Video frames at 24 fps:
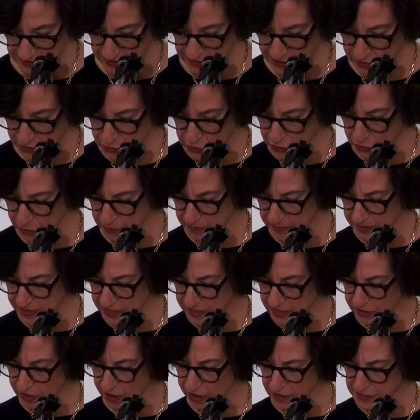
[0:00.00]
in
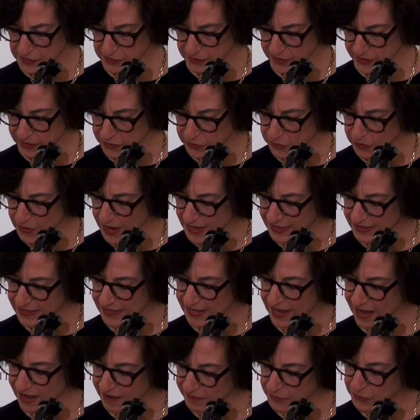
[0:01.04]
Germany and Austria
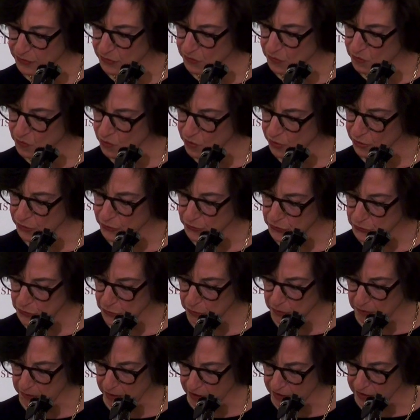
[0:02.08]
directly after the war who
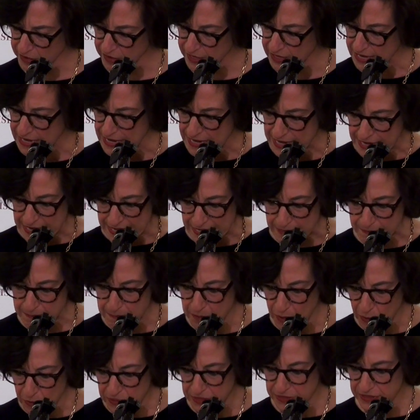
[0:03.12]
took part in
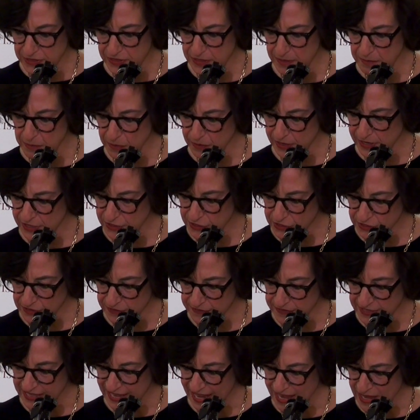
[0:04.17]
both the liberation
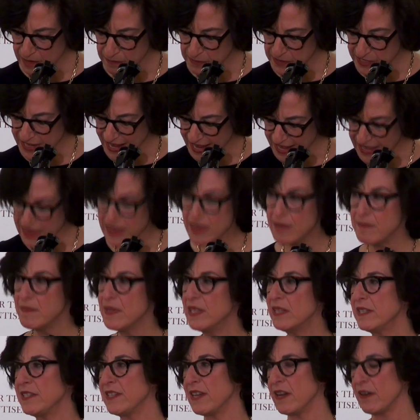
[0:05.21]
of the camps and the
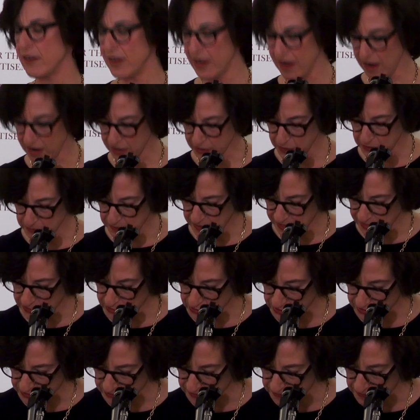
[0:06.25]
military
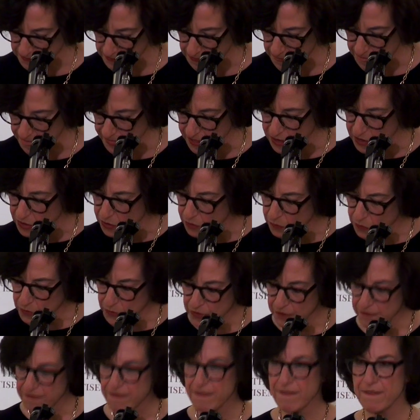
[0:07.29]
occupation,
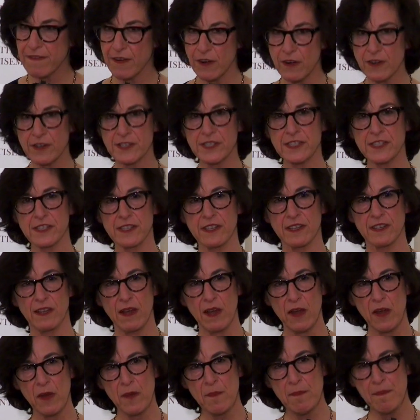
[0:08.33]
were the first
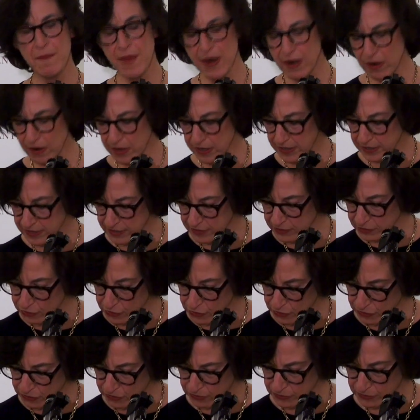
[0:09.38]
American
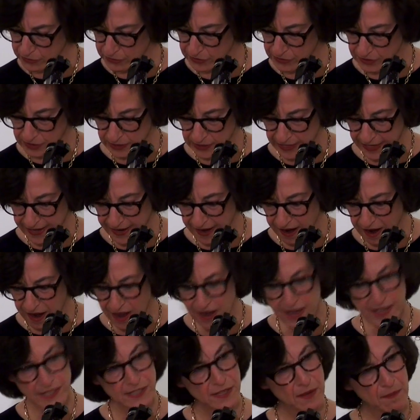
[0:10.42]
Jews to lay
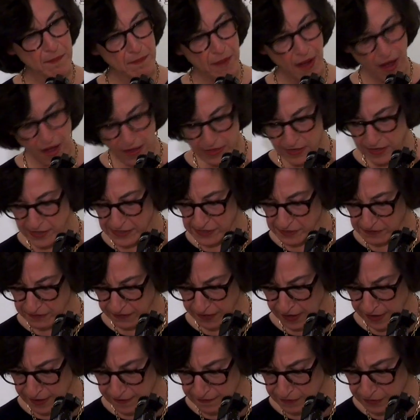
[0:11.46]
eyes upon the
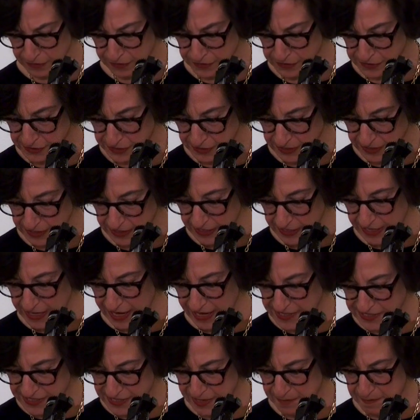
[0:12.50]
survivors
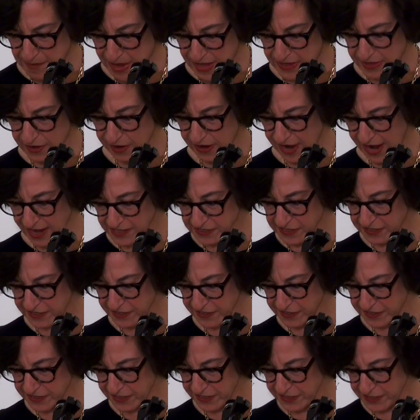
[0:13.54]
as they made their
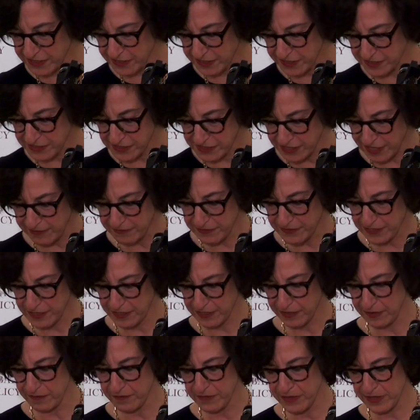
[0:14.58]
exodus into the
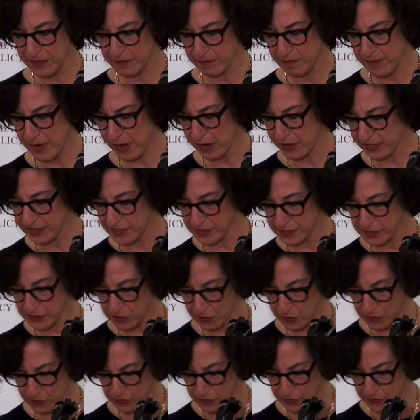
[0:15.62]
safety of the American
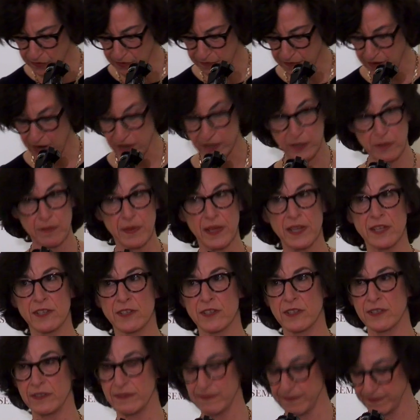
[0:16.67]
zone of
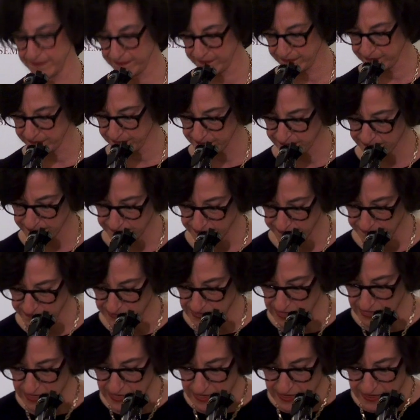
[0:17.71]
occupation.
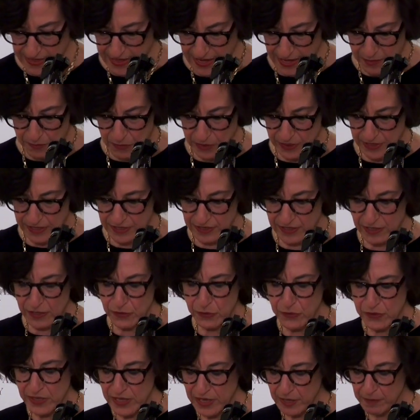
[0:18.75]
They were in the
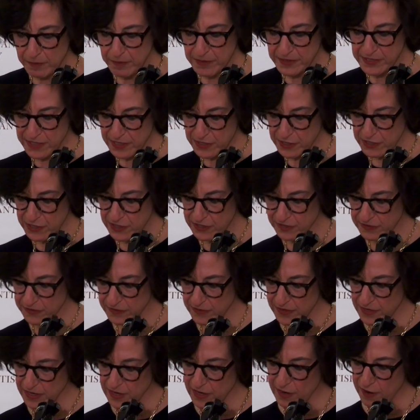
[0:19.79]
unique position
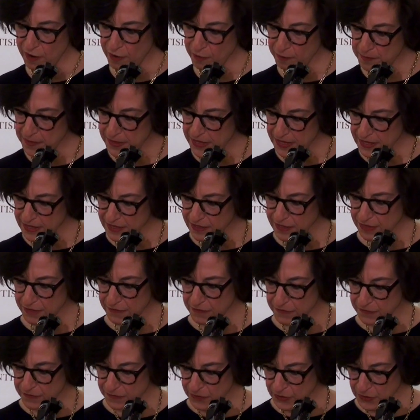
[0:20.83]
of being the
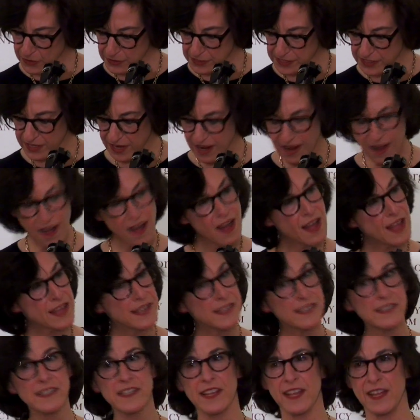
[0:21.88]
first
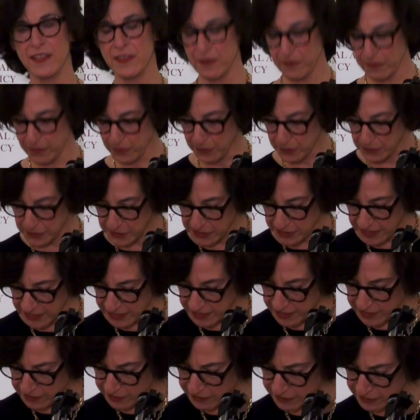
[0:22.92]
eyes and the first
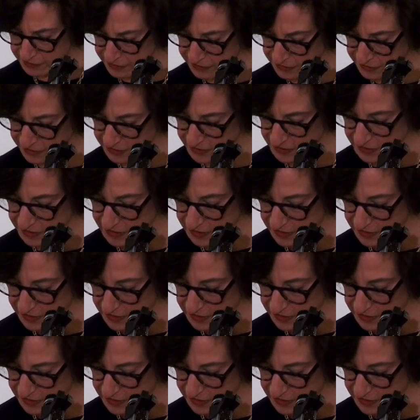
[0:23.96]
ears